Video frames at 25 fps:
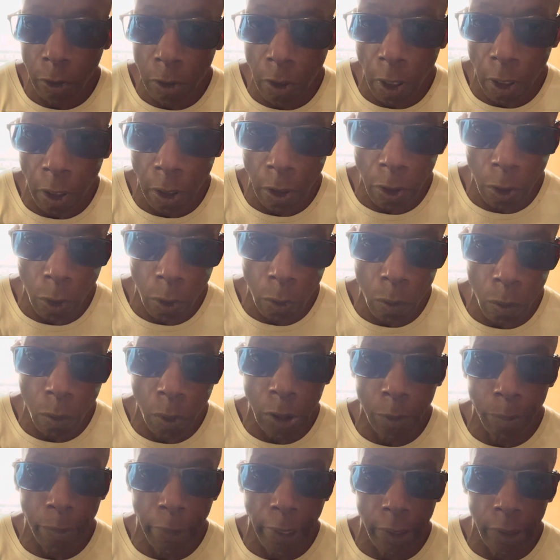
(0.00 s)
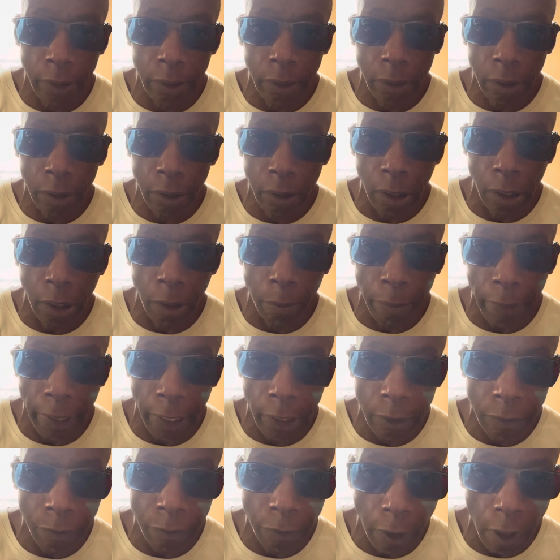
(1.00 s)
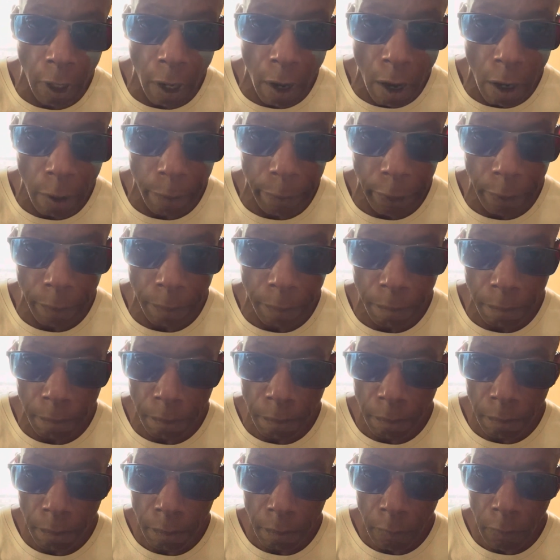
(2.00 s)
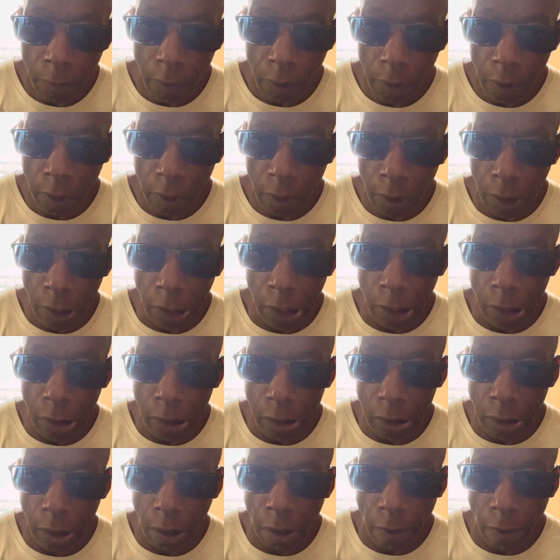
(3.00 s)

going to do what's best and the best for the Army, the needs of the